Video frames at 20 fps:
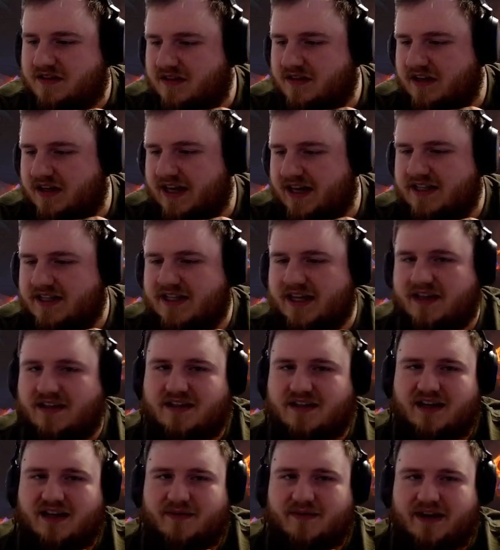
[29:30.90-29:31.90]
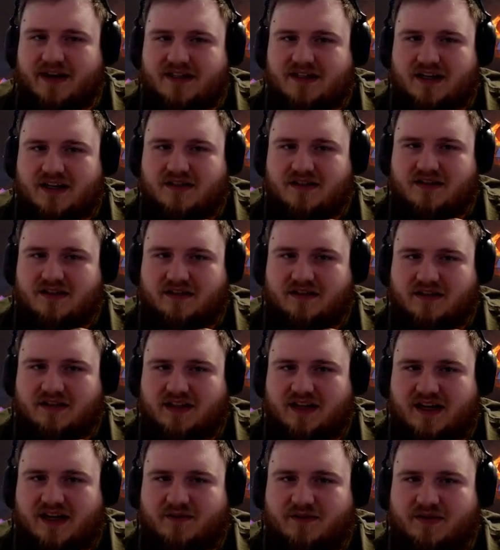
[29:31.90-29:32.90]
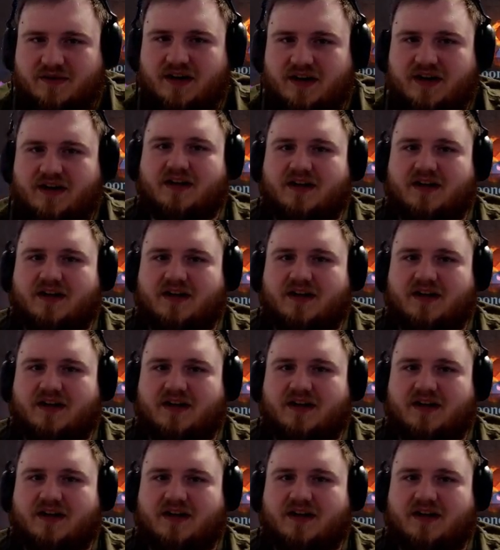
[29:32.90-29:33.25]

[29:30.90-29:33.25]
Exile top X cards in your library.